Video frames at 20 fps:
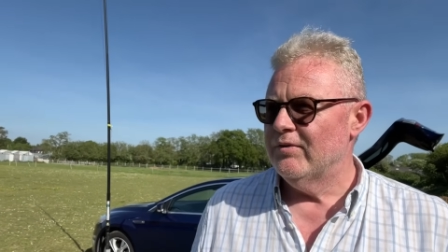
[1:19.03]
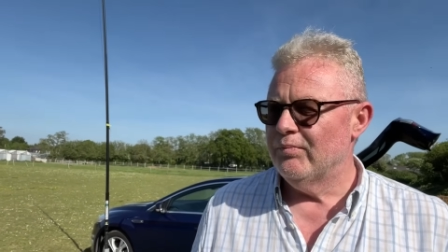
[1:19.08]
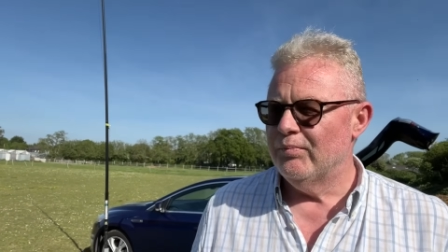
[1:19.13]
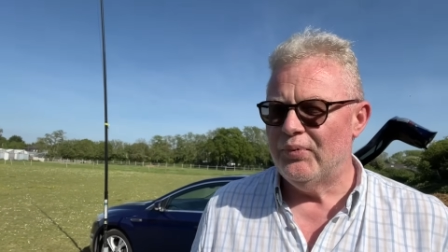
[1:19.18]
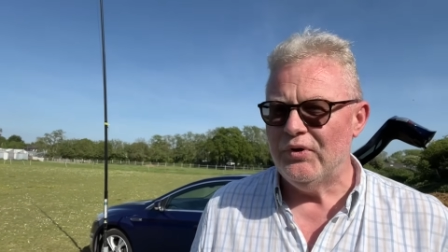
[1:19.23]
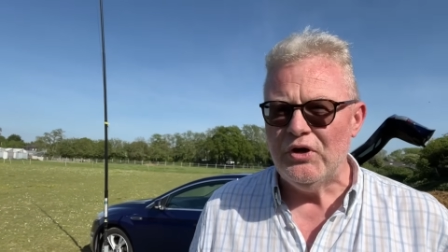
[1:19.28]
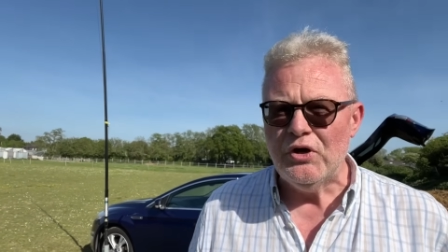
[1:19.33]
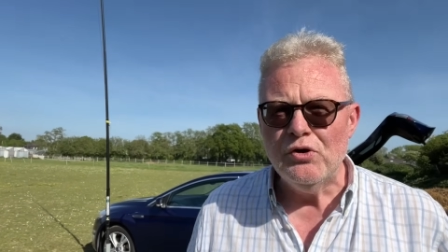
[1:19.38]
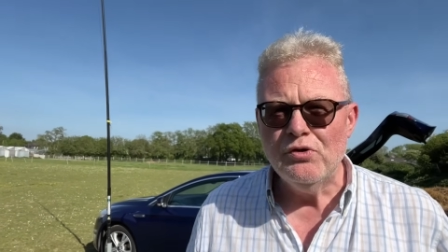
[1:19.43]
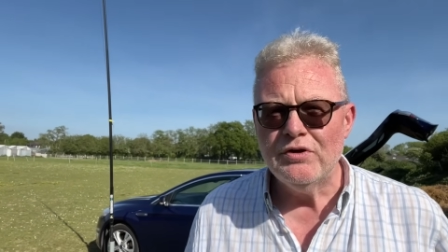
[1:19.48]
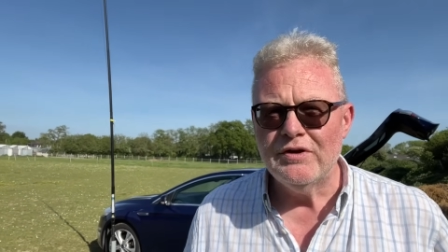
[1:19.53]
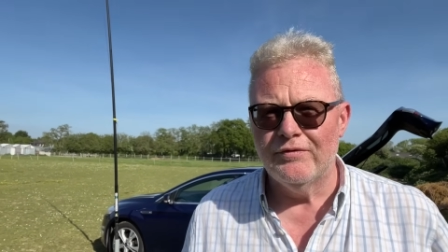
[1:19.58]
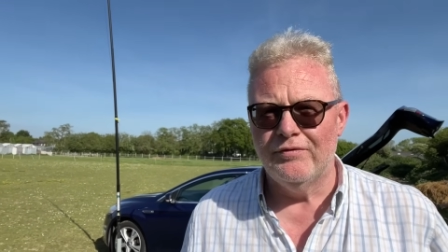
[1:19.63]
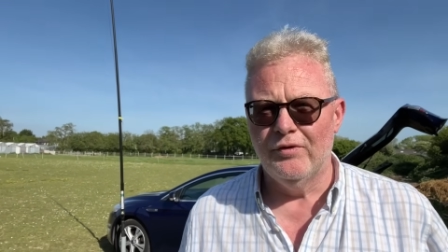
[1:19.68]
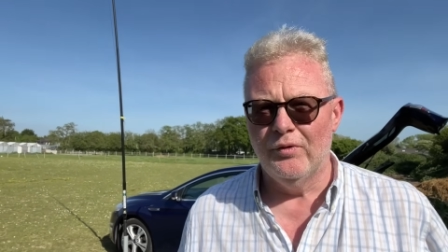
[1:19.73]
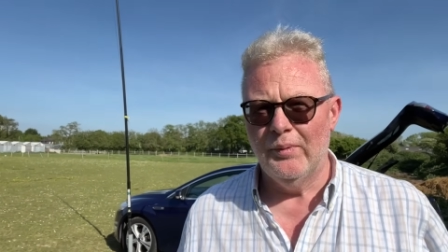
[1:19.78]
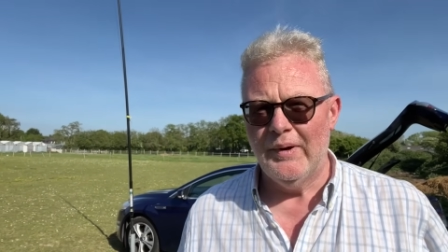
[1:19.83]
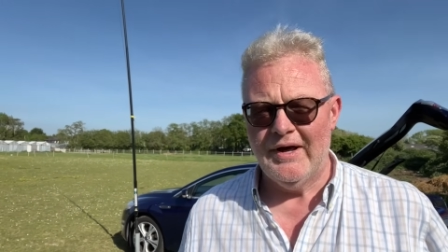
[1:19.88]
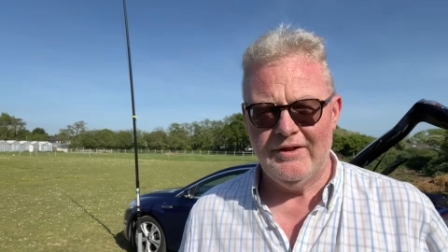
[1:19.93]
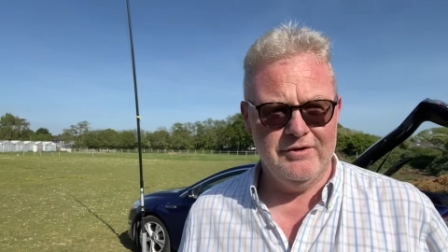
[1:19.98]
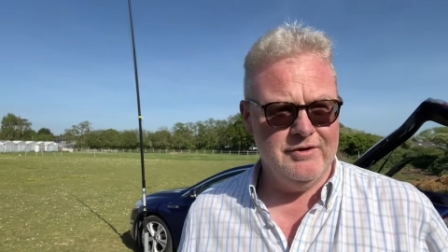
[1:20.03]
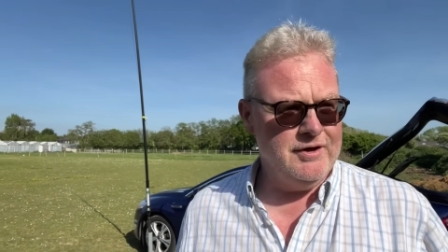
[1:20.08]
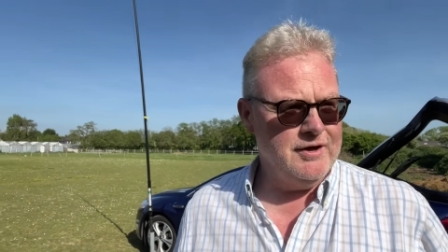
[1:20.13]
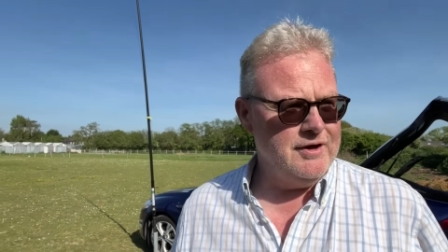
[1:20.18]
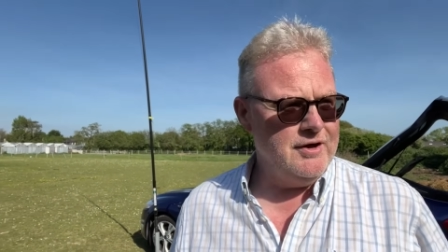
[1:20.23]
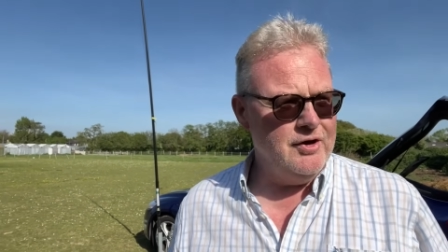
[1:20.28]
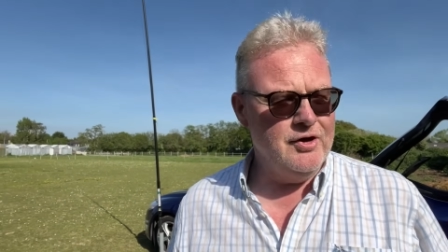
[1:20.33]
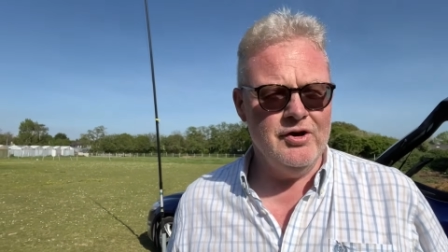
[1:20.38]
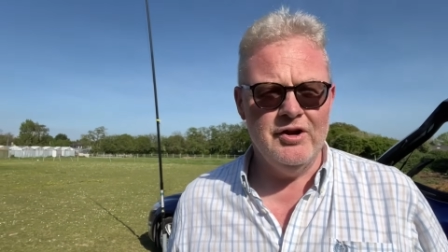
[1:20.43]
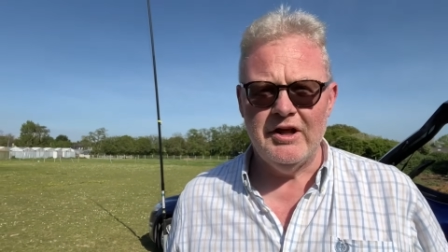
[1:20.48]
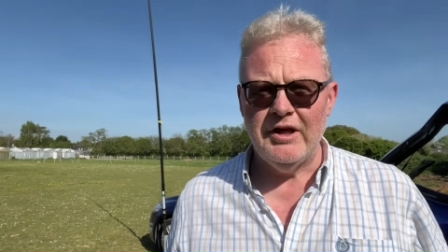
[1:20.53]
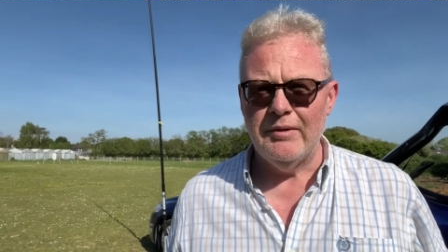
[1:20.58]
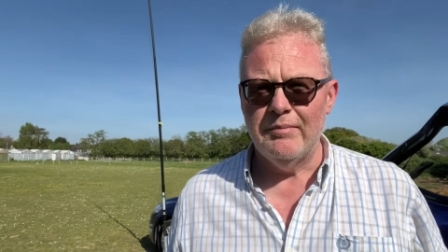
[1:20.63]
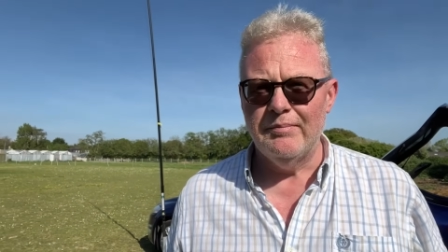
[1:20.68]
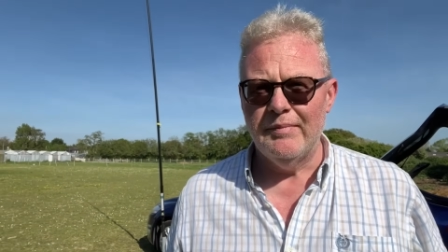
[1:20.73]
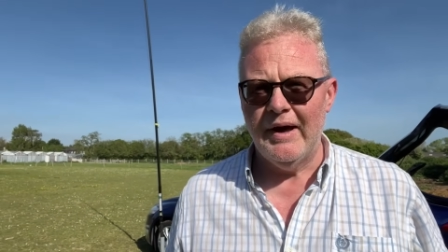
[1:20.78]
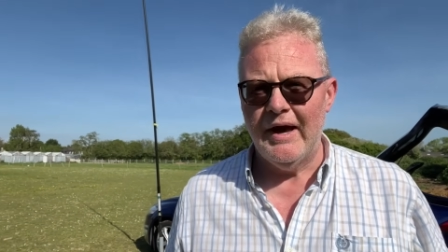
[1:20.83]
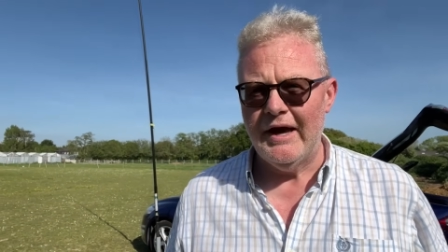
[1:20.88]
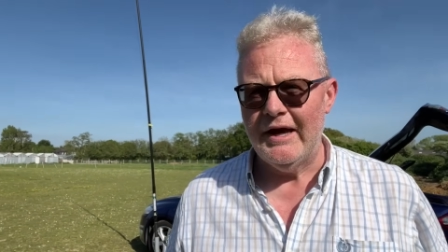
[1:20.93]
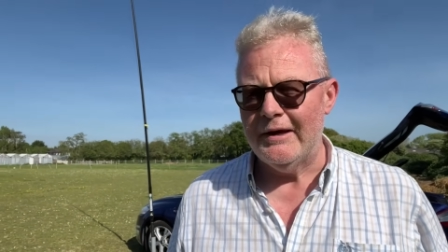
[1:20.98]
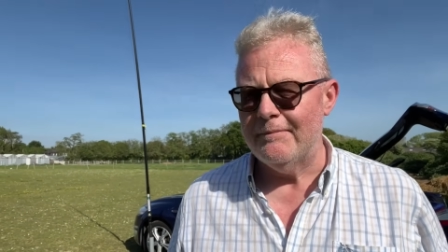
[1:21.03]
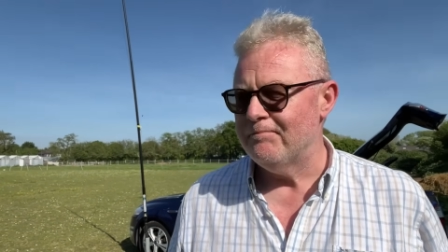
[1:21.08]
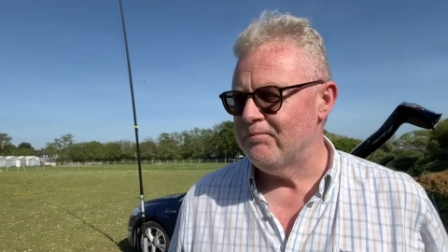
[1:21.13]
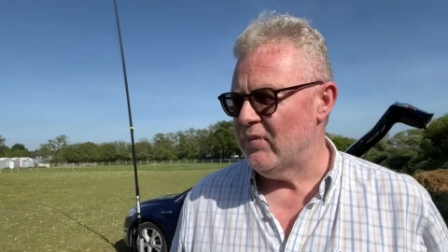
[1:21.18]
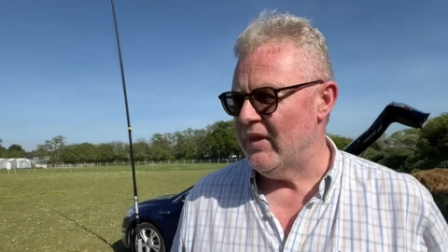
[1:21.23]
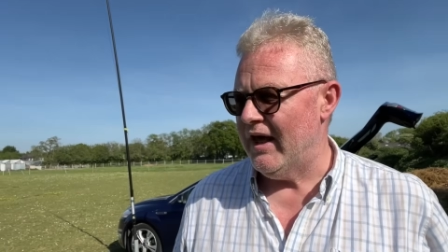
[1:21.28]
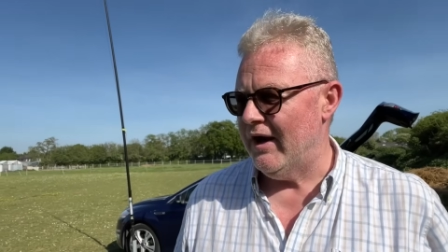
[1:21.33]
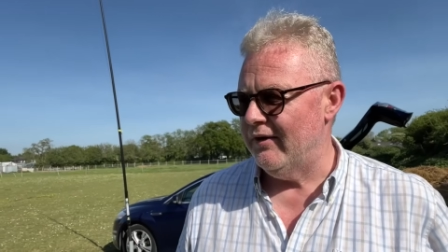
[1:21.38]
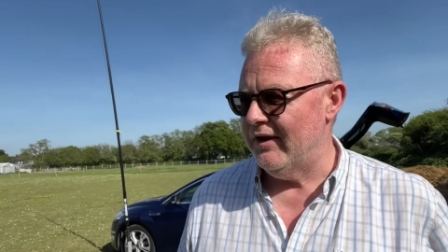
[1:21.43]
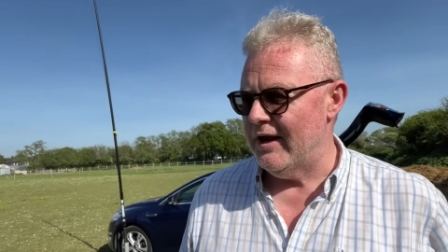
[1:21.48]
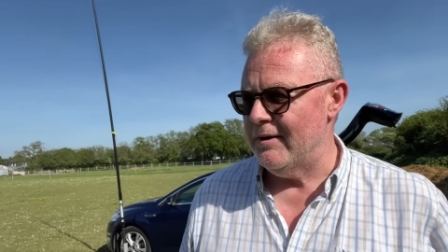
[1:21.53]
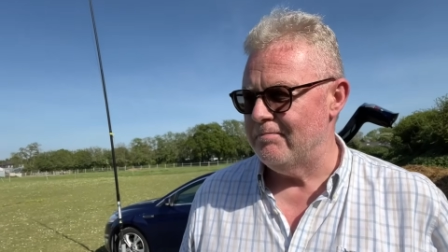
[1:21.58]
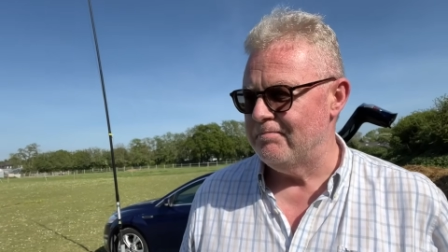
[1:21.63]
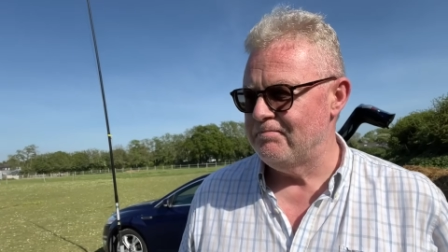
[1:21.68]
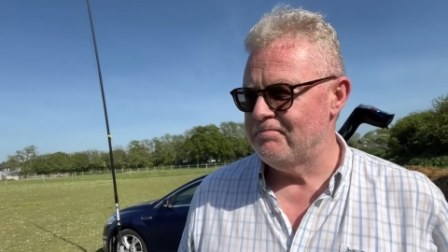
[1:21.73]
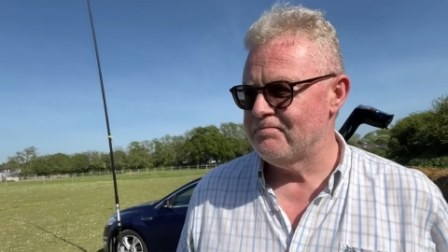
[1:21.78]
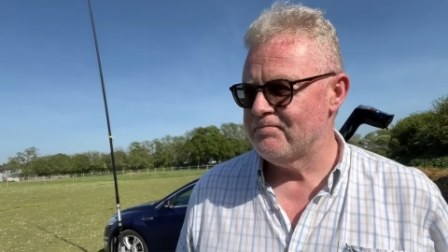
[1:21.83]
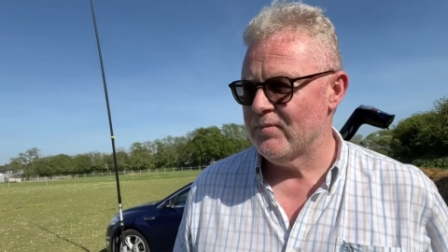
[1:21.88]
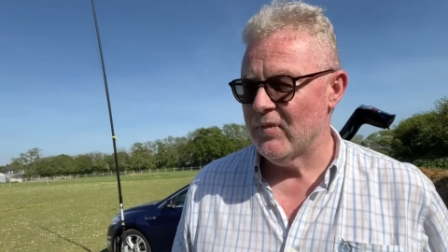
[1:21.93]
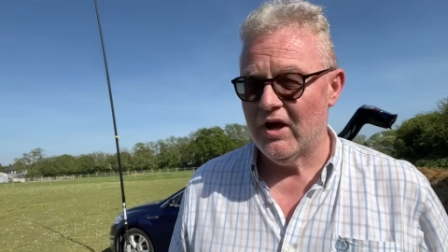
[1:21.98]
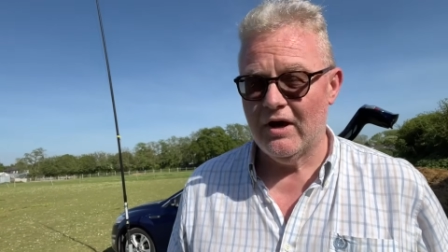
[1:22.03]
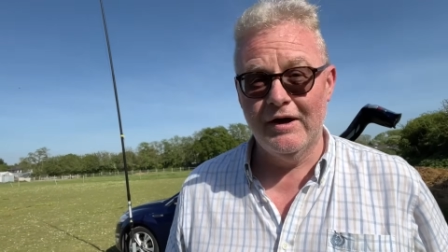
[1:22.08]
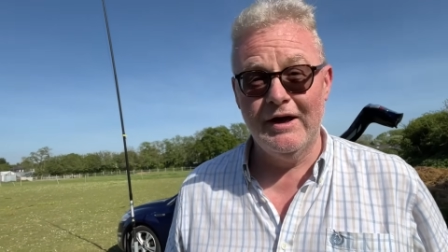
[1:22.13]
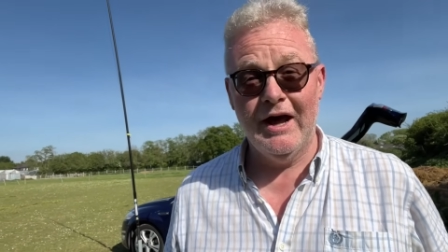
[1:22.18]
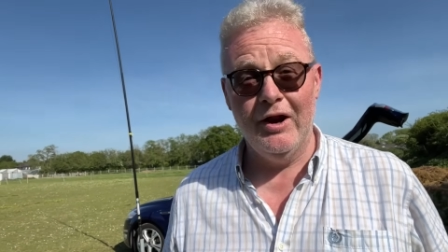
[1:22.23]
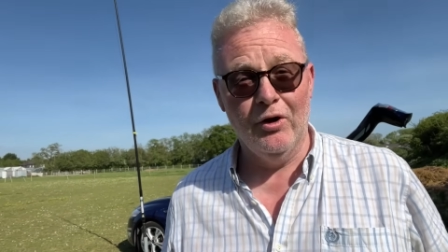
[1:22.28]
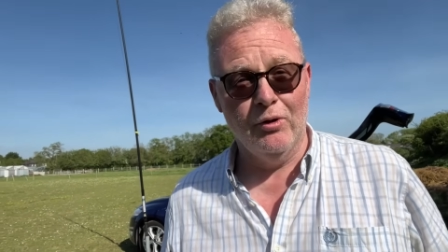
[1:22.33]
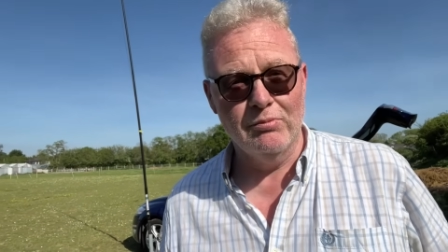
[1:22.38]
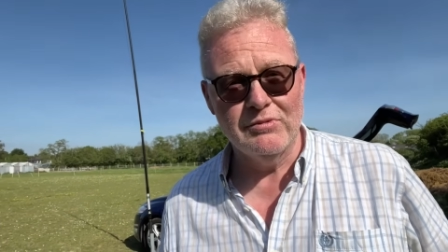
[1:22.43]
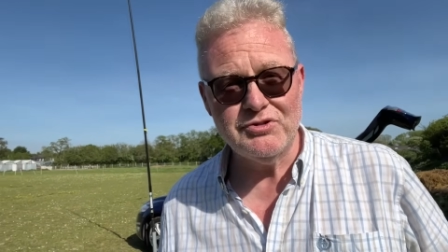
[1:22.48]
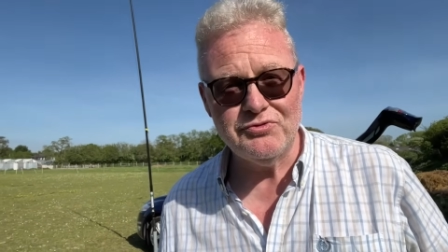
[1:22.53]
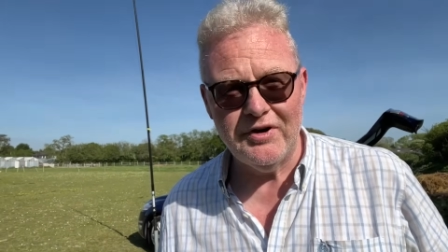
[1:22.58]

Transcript: Beautiful weather early in May. Now then, and almost